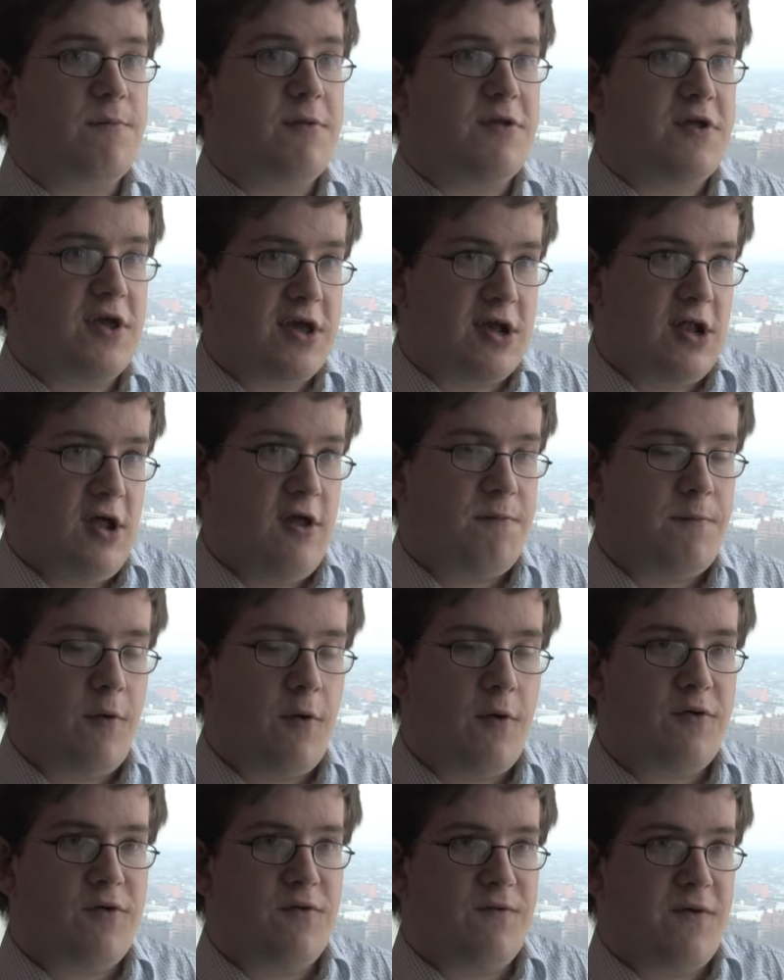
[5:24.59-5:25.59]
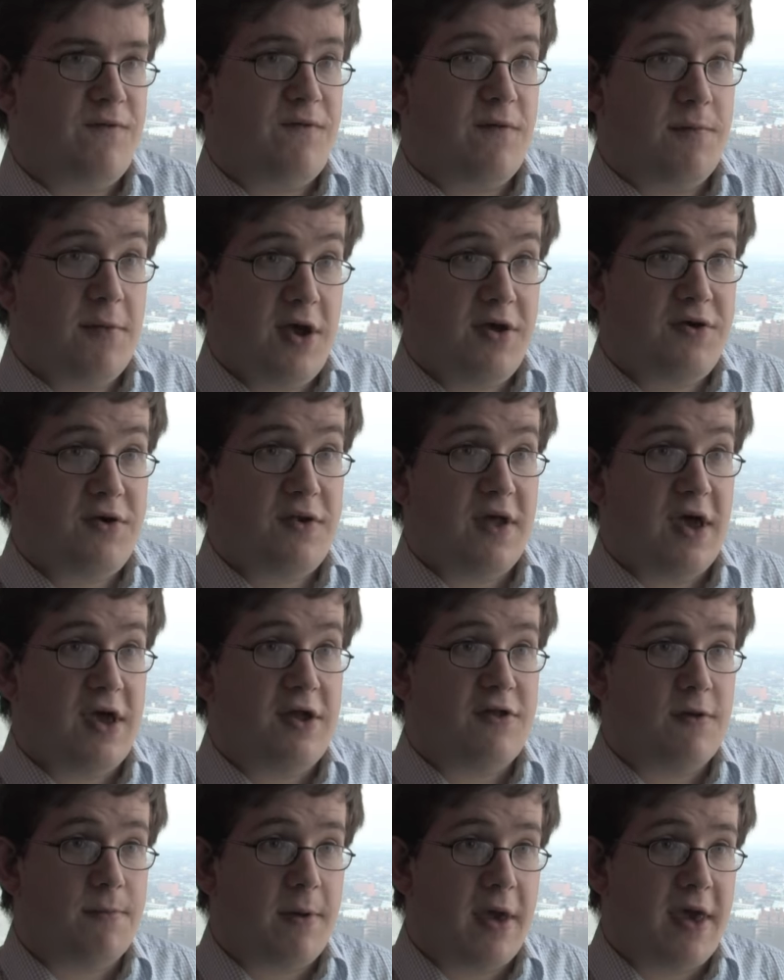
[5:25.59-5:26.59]
particularly its points of information
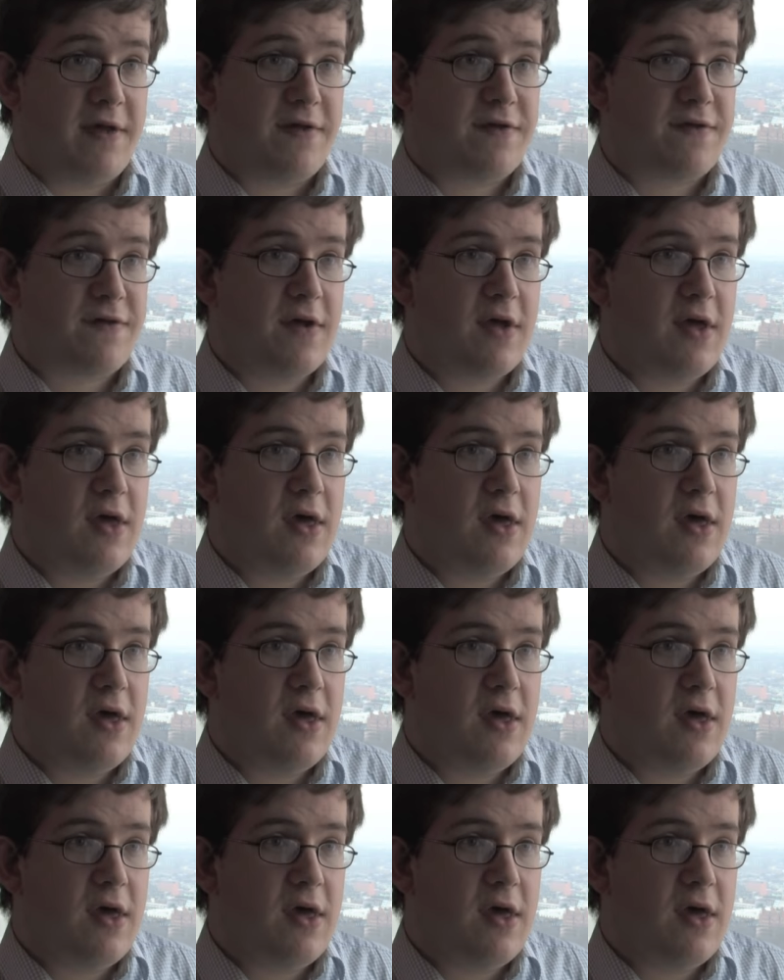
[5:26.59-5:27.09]
database.